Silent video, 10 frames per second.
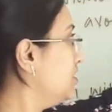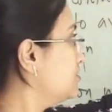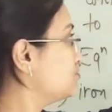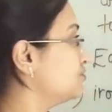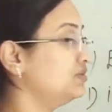
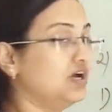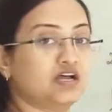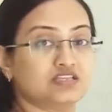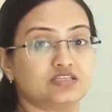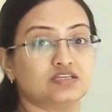So the
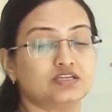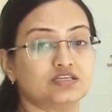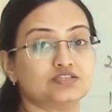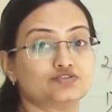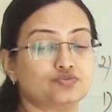answer
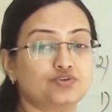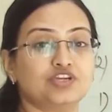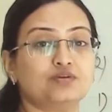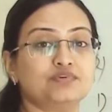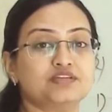is,
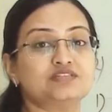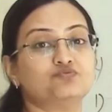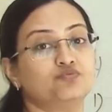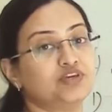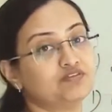sodium is
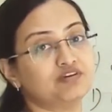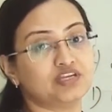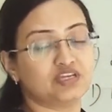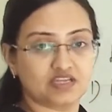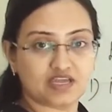very
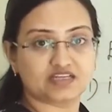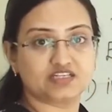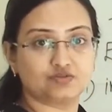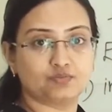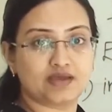
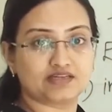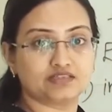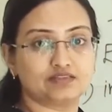reactive metal,